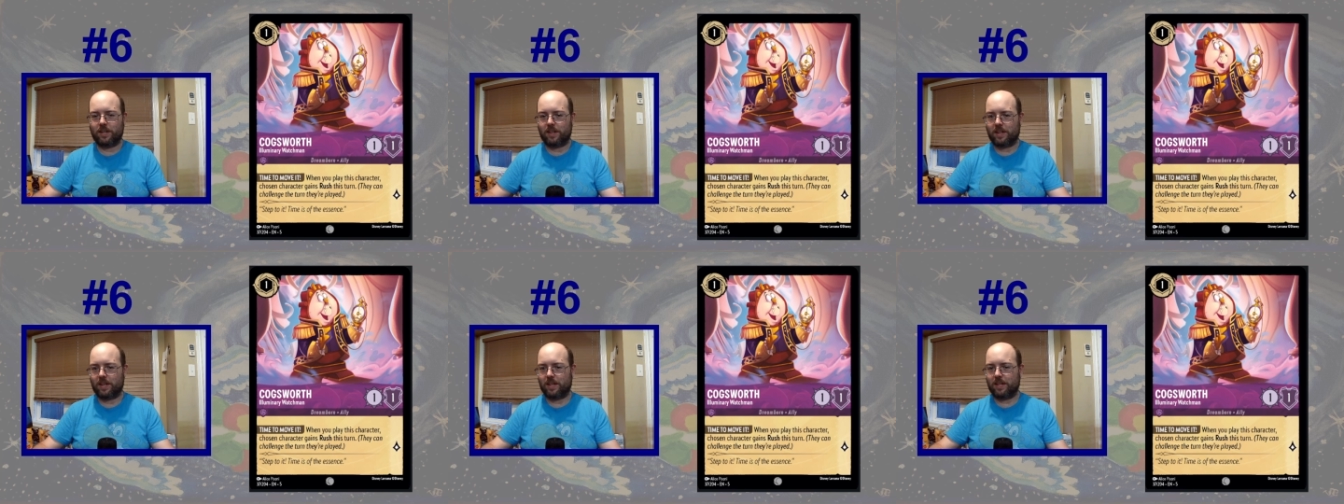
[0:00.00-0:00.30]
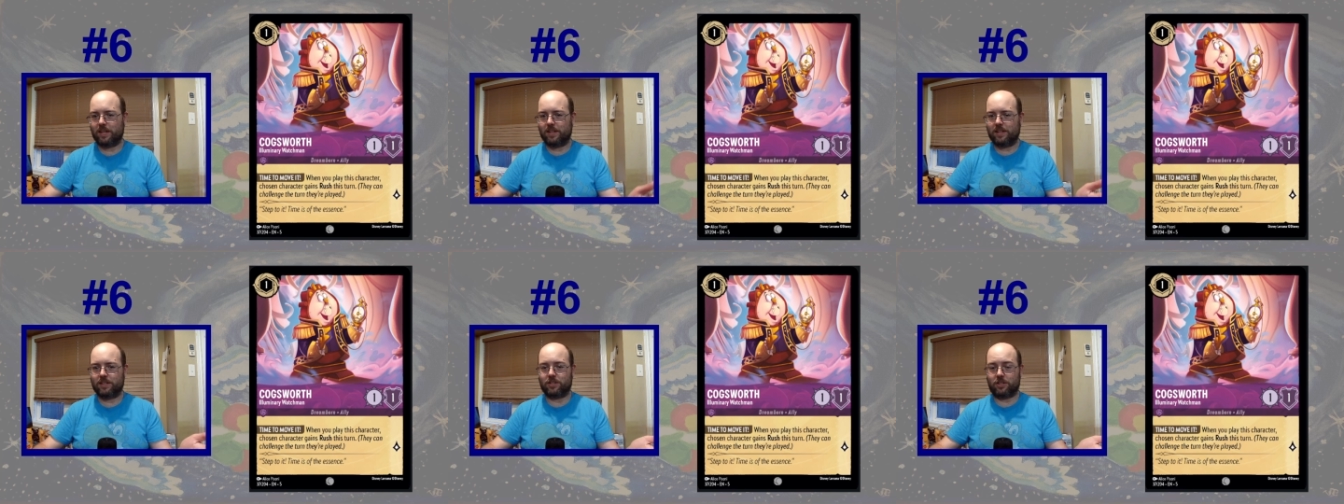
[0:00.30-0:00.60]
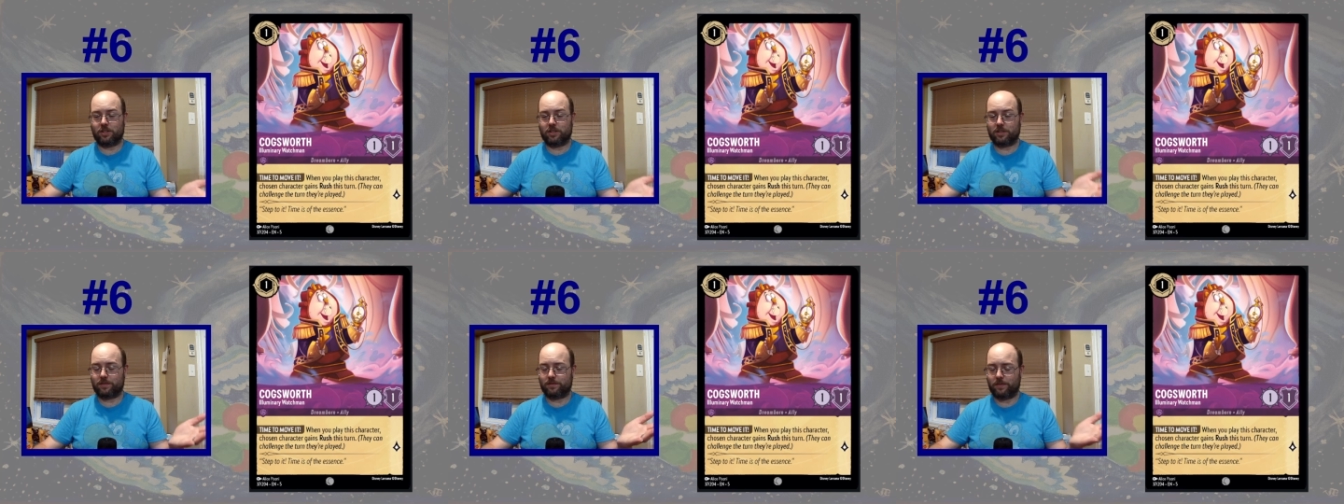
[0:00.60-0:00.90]
is
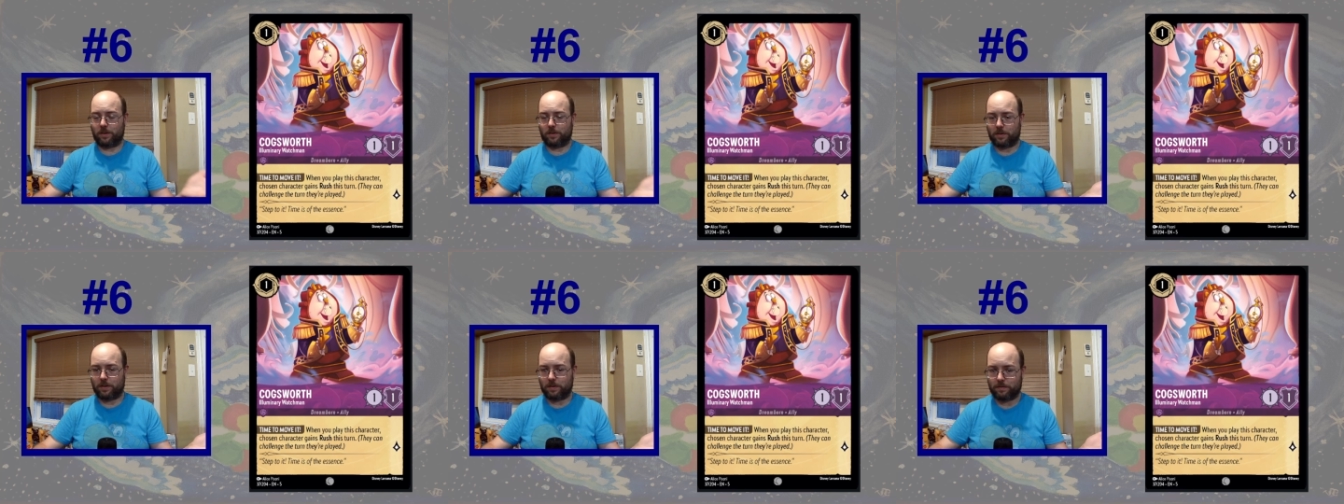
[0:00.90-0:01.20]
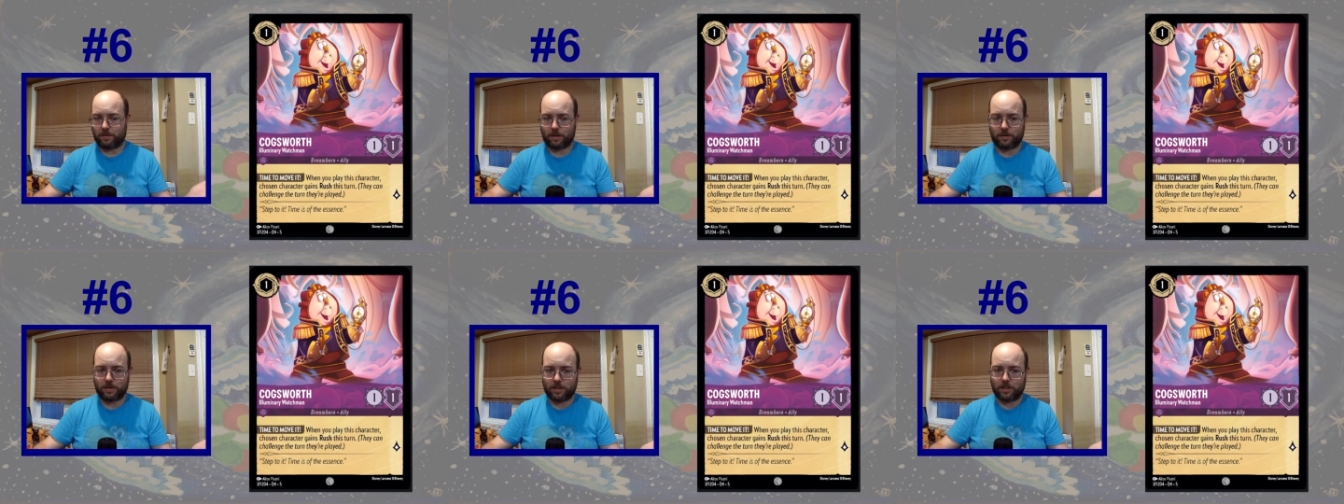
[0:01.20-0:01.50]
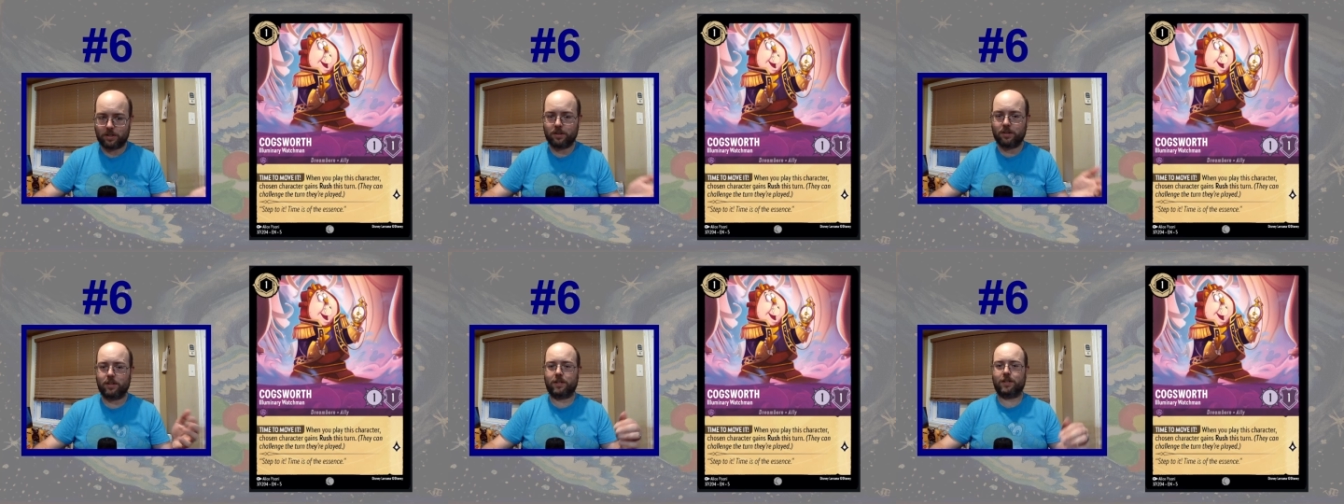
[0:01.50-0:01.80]
just very, very
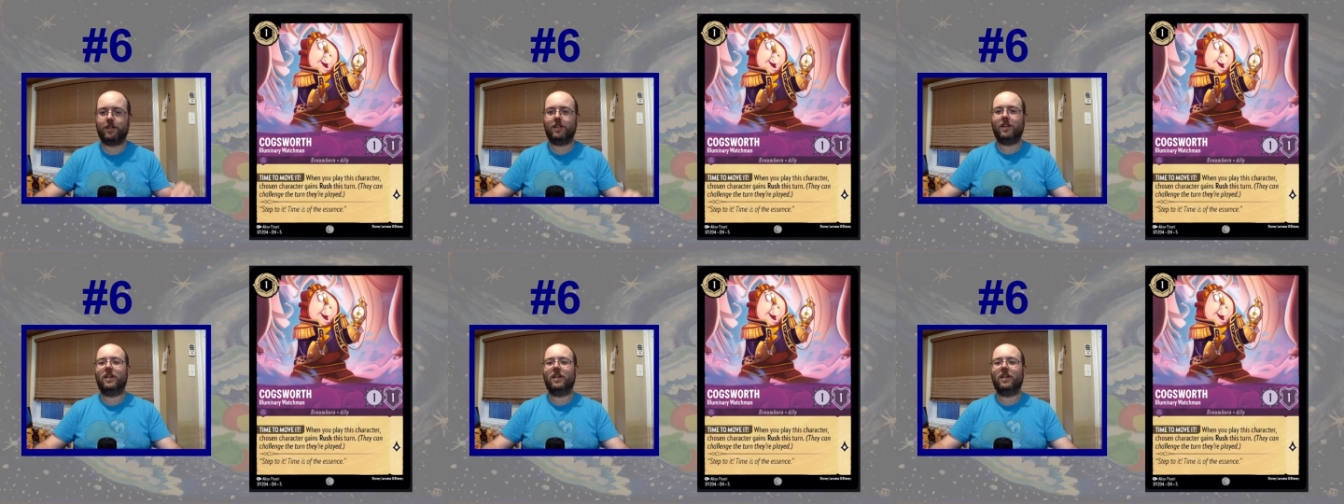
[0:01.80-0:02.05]
good.